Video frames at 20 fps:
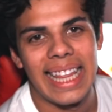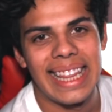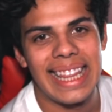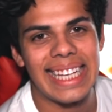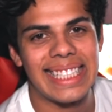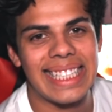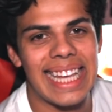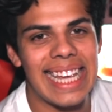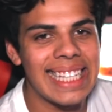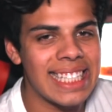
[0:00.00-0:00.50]

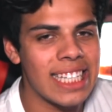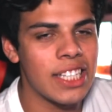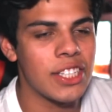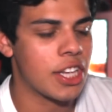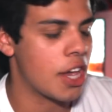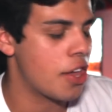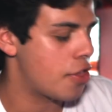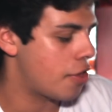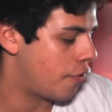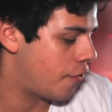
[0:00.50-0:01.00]
This
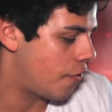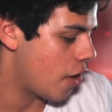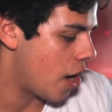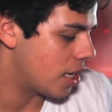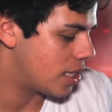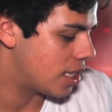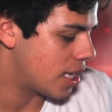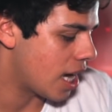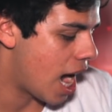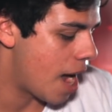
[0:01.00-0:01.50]
isn't the
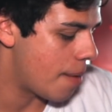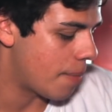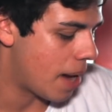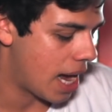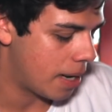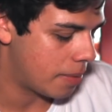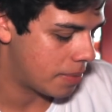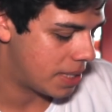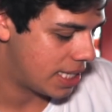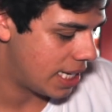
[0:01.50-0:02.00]
first time
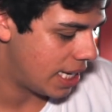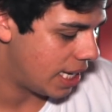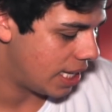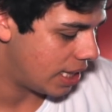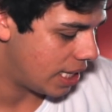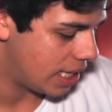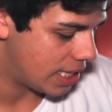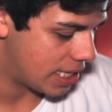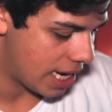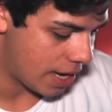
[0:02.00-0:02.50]
I'm seeing
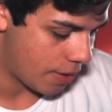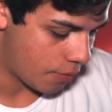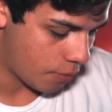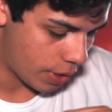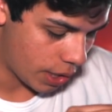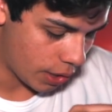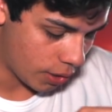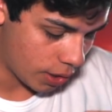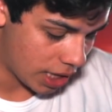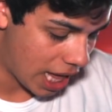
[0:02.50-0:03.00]
these in
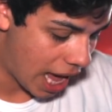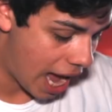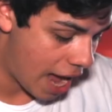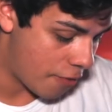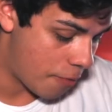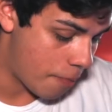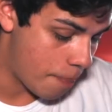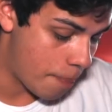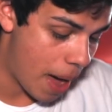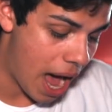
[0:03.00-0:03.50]
real
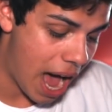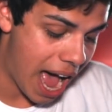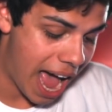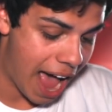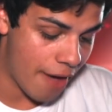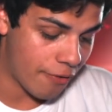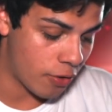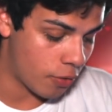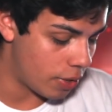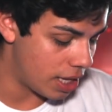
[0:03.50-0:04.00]
life, but I
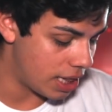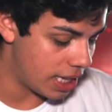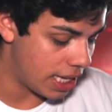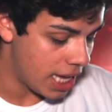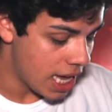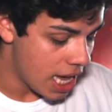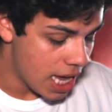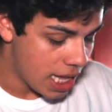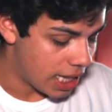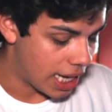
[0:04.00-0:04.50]
haven't
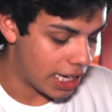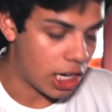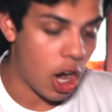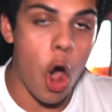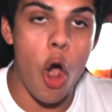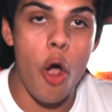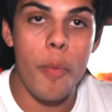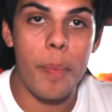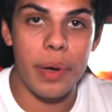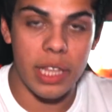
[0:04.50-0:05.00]
really like
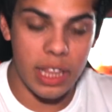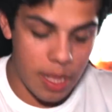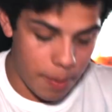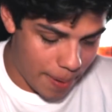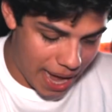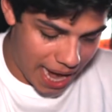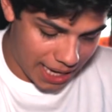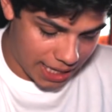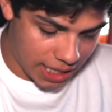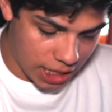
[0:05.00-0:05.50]
opened the
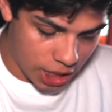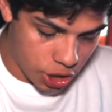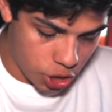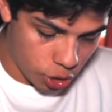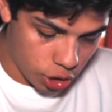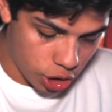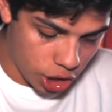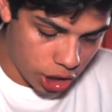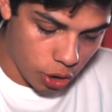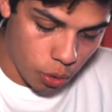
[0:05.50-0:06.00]
package
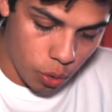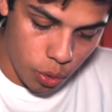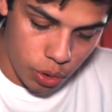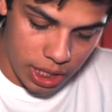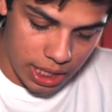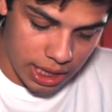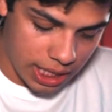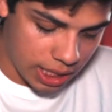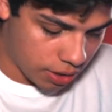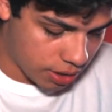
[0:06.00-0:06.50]
or look at all
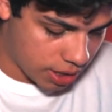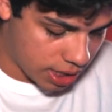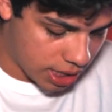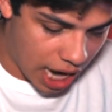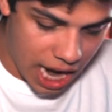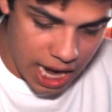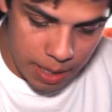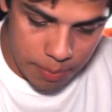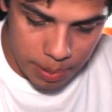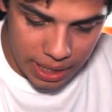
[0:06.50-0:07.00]
the little
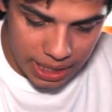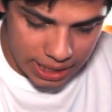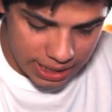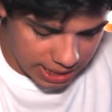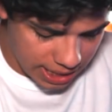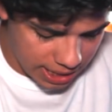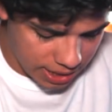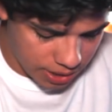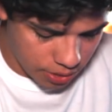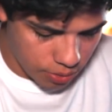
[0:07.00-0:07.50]
side
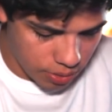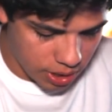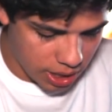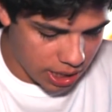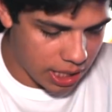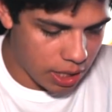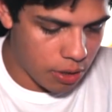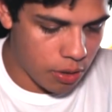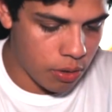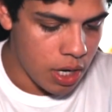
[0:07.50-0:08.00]
pieces and all the
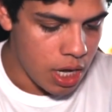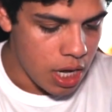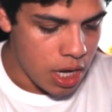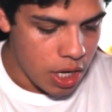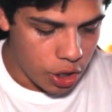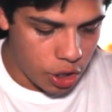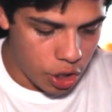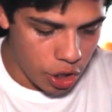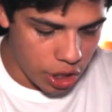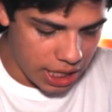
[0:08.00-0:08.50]
little
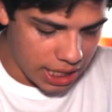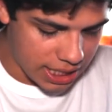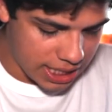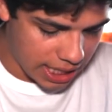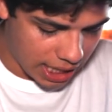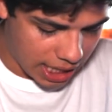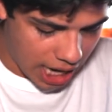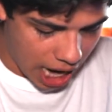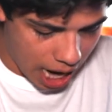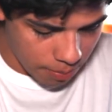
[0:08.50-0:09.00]
goodies
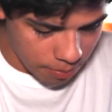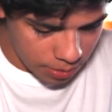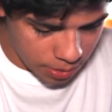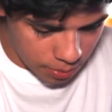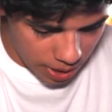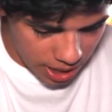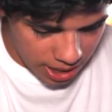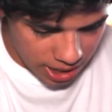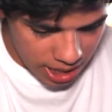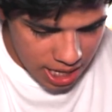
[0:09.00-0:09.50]
it comes
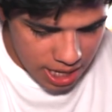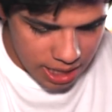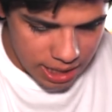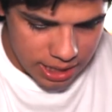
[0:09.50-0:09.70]
with.